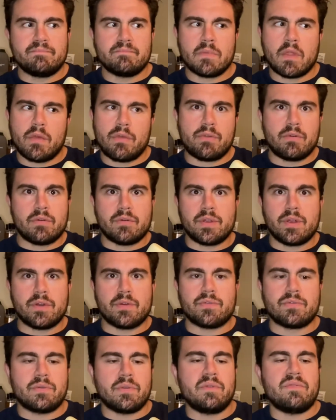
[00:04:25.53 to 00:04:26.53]
30 or
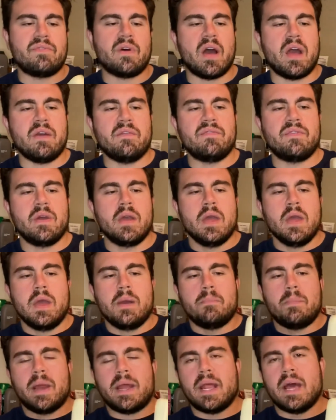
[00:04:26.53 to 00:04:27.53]
35
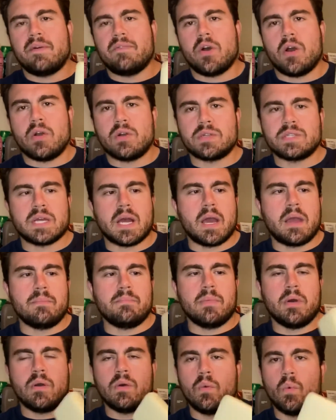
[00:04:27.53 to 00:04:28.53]
might have a hard
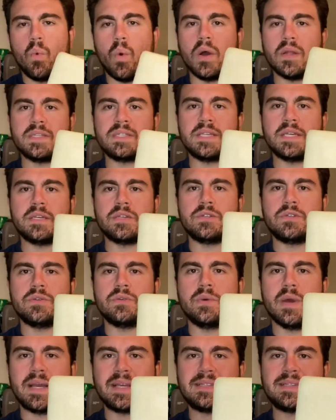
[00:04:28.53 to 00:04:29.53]
time wanting to
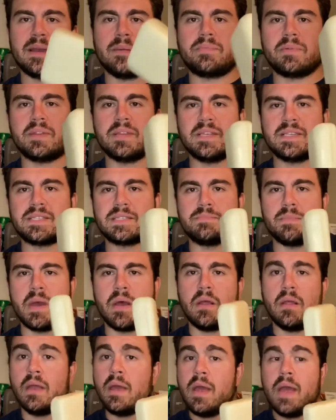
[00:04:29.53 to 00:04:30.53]
accept this
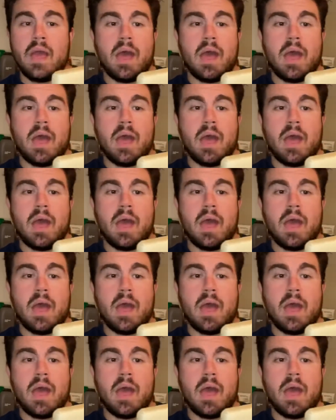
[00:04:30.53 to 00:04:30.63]
smell.